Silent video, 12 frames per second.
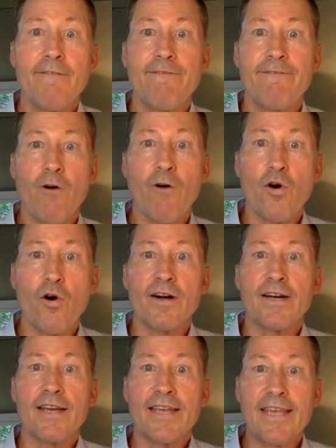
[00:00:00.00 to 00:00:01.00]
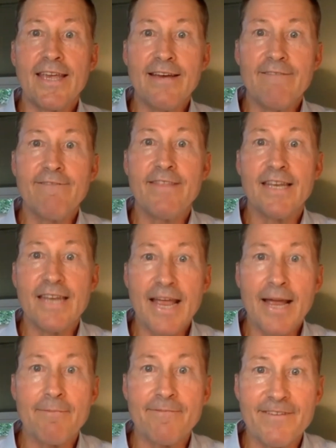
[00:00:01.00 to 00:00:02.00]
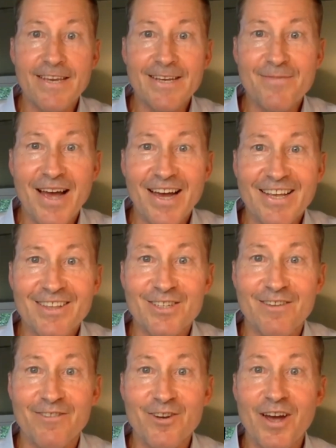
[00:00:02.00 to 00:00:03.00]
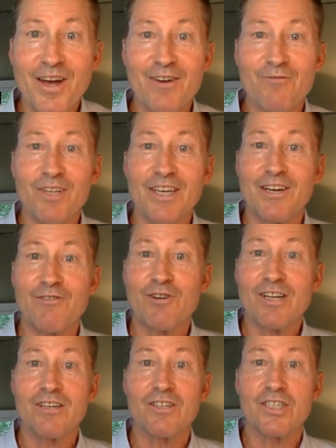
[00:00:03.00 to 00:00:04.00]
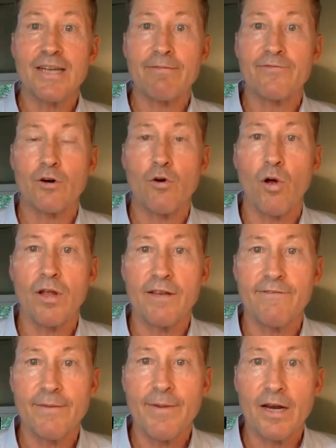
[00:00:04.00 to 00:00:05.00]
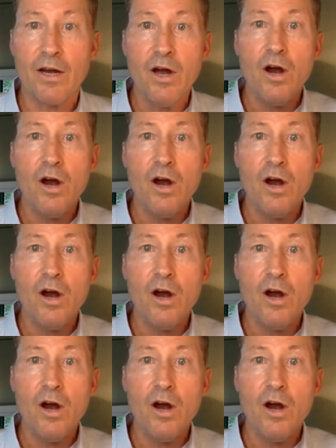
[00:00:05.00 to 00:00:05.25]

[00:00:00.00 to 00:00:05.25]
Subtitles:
4, give the damn feedback. There's a few, I think, really critical steps for quality feedback.